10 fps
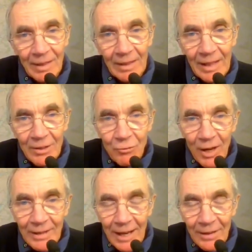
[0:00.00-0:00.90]
And it gets
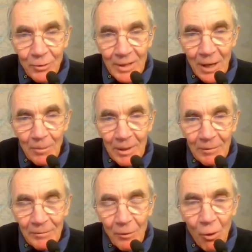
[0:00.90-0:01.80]
right down to a COP
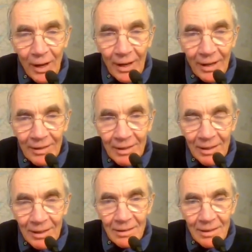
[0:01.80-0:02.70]
of four here,
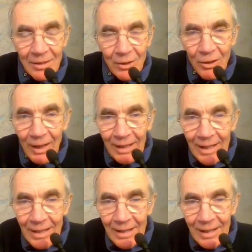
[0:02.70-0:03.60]
it's quite
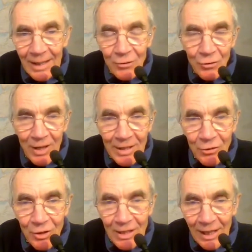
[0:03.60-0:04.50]
interesting
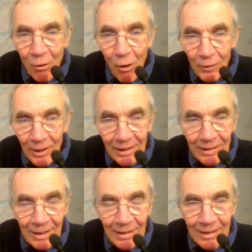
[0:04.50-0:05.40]
just to go off on a
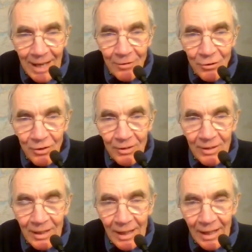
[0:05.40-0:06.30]
little tangent
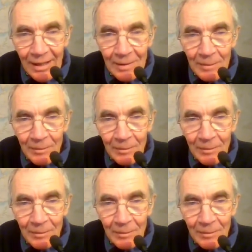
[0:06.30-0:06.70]
here.